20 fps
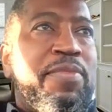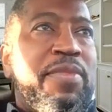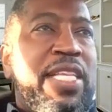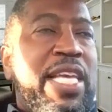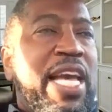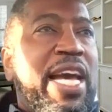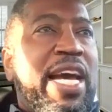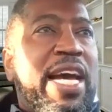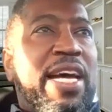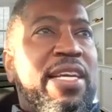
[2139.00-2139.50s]

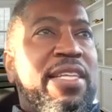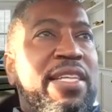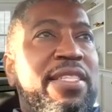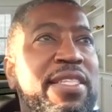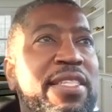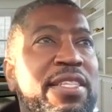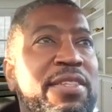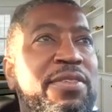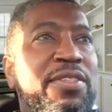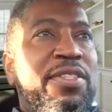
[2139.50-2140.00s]
yeah,
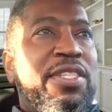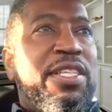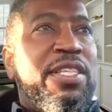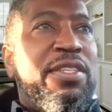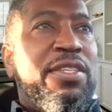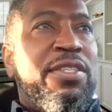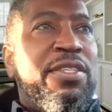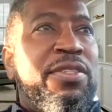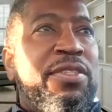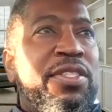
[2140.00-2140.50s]
there,
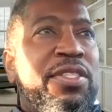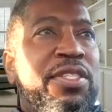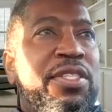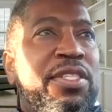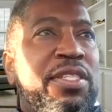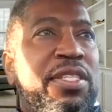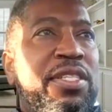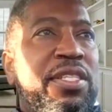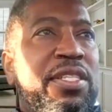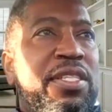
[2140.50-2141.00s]
there's,
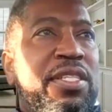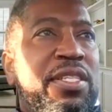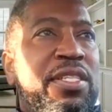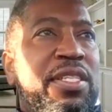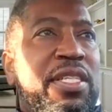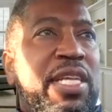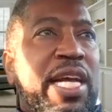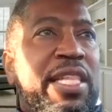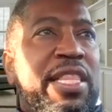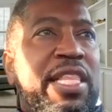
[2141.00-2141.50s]

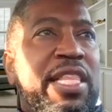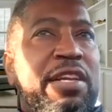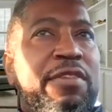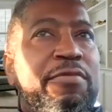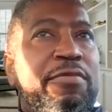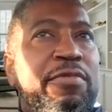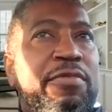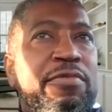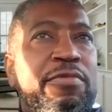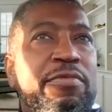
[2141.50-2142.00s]
I think
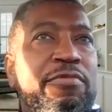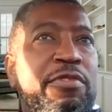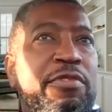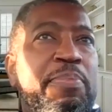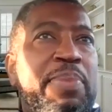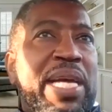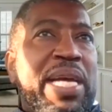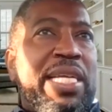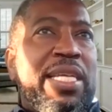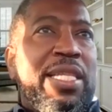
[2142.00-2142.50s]

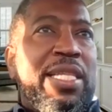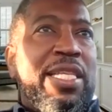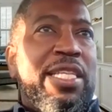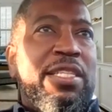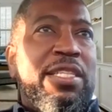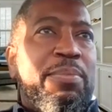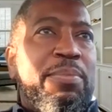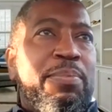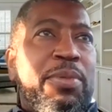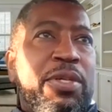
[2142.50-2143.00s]
Rebecca
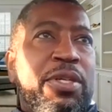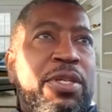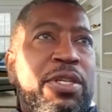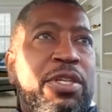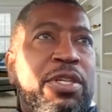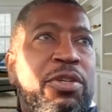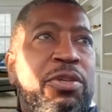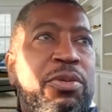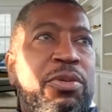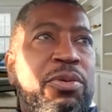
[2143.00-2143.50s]

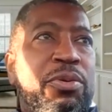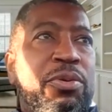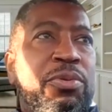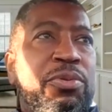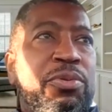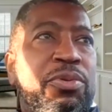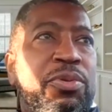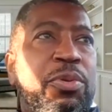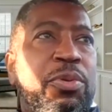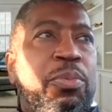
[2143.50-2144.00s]
Lindenberg,
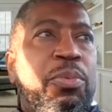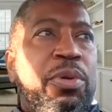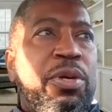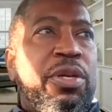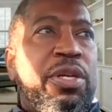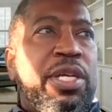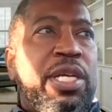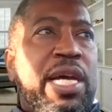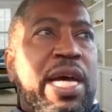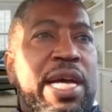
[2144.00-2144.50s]
whose
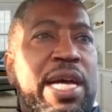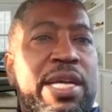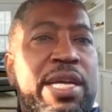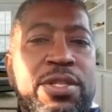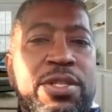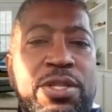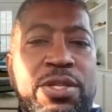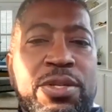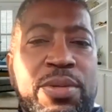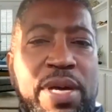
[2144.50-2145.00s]
work I
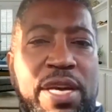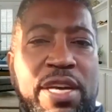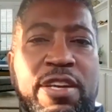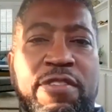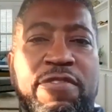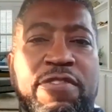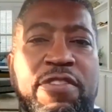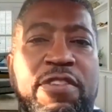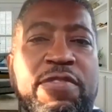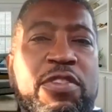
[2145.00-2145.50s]
knew
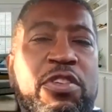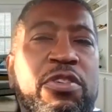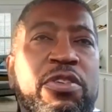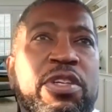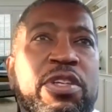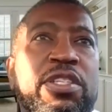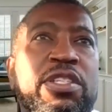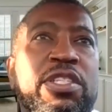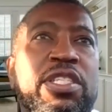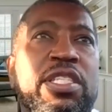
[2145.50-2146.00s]
of, of
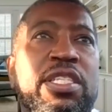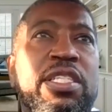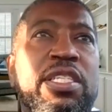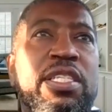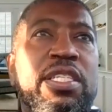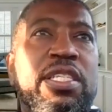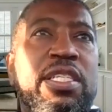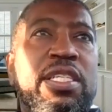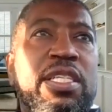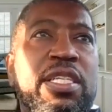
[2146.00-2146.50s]
course,
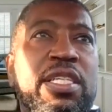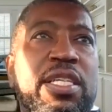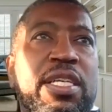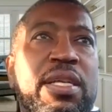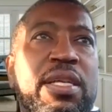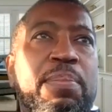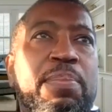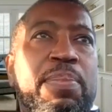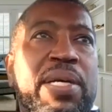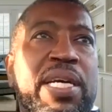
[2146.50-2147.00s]

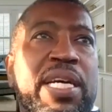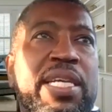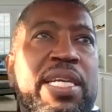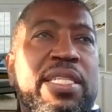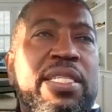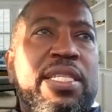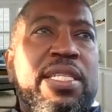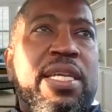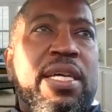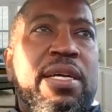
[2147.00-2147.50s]
but
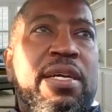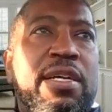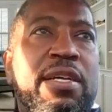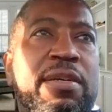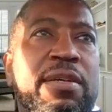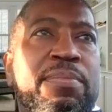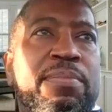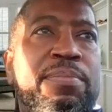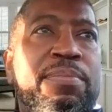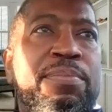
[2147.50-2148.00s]

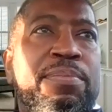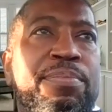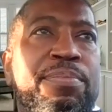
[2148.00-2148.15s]
um,